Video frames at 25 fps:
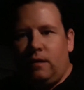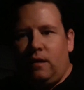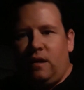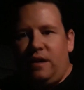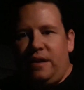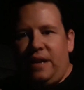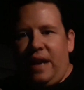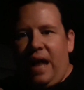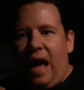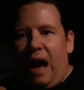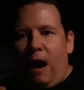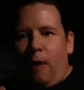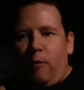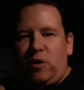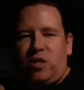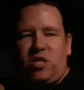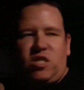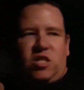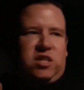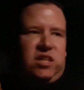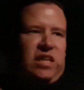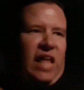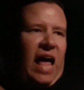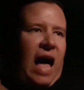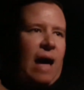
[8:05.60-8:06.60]
Now it's
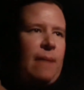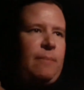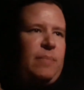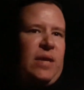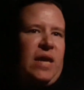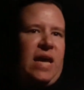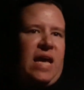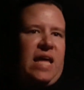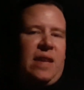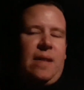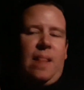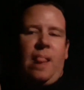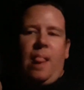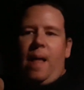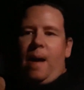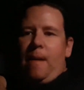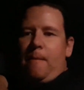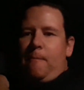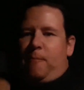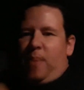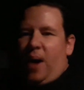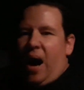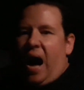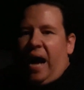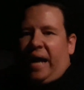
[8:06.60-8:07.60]
lobbying,
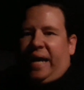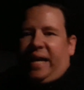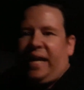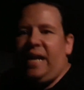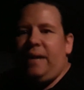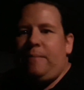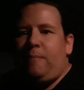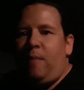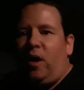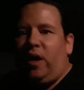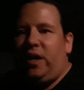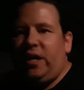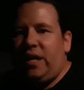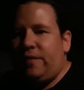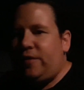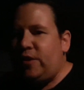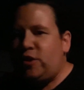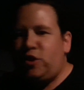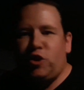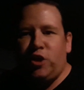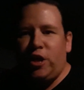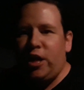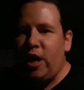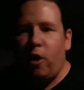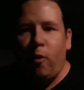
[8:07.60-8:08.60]
pocketing money. The
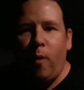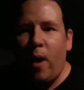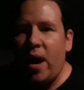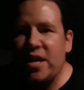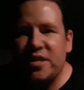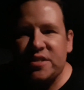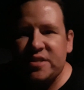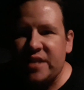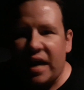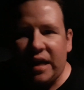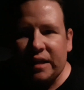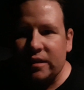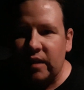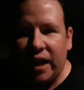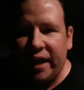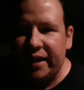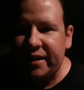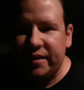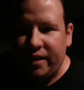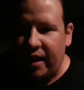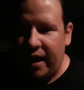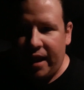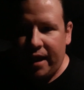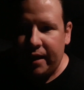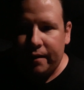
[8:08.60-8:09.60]
GOA's not like
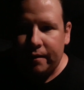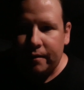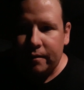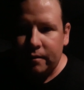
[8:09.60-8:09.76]
that.